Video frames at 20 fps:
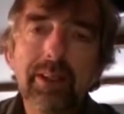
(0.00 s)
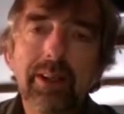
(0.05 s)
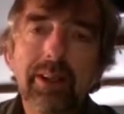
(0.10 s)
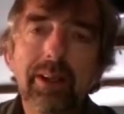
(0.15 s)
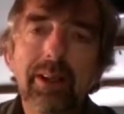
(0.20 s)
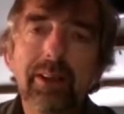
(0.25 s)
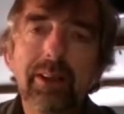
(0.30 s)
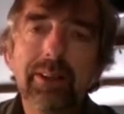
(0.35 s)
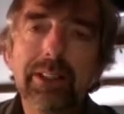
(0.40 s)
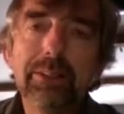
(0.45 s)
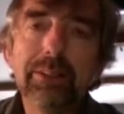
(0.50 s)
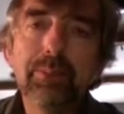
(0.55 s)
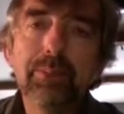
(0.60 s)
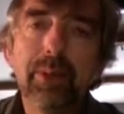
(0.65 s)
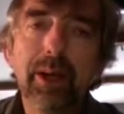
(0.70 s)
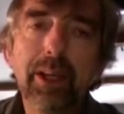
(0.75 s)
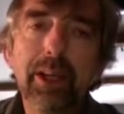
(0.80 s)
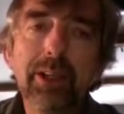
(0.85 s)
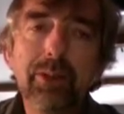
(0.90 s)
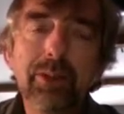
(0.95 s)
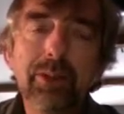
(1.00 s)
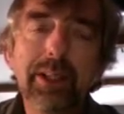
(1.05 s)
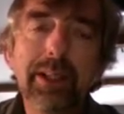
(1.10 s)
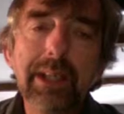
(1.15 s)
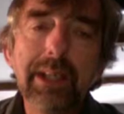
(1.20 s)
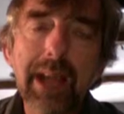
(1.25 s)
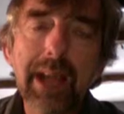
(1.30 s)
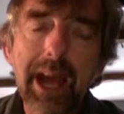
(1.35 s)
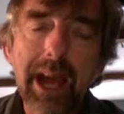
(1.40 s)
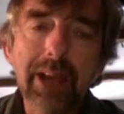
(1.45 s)
this by
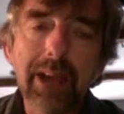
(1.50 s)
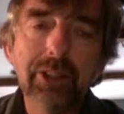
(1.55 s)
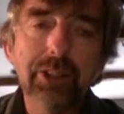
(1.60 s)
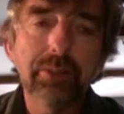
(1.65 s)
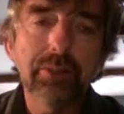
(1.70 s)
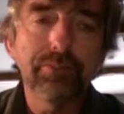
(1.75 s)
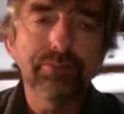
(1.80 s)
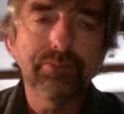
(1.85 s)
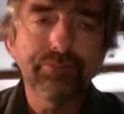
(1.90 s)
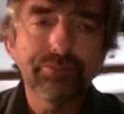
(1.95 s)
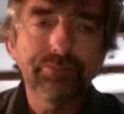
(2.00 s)
using cash.